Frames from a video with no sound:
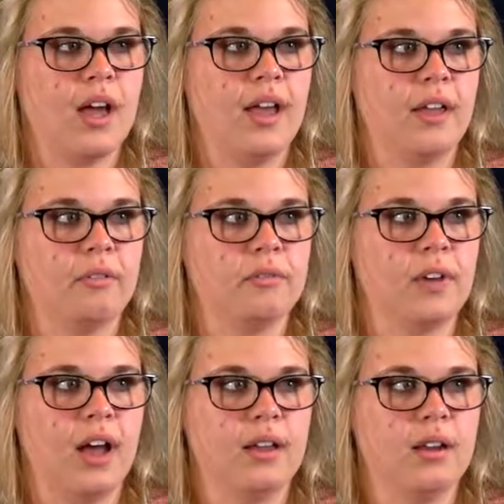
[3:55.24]
I've
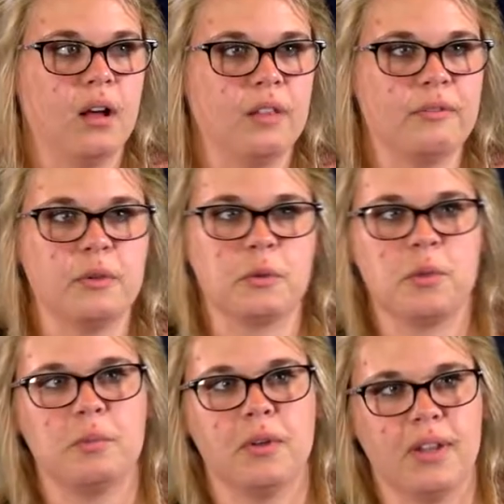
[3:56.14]
gotten all of those
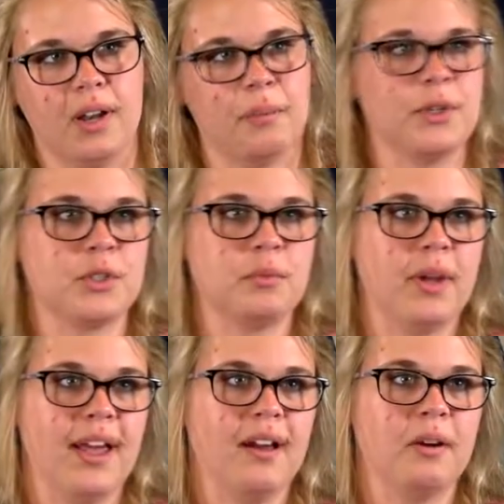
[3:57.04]
people that I pushed
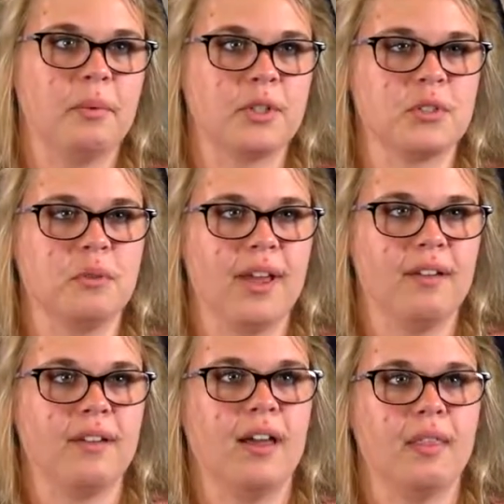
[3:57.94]
away.
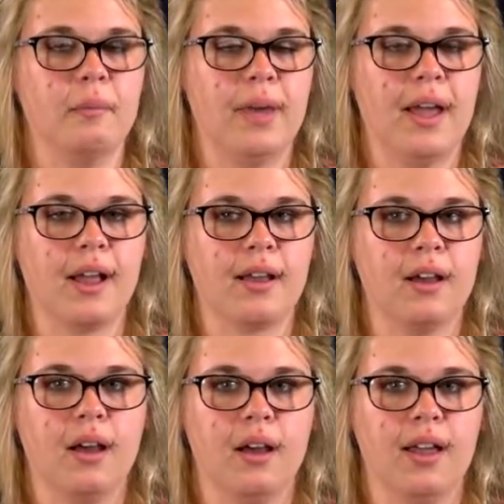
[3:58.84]
I've gotten them back.
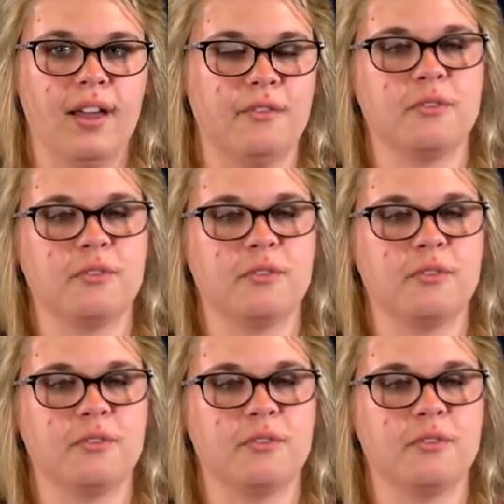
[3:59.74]
I have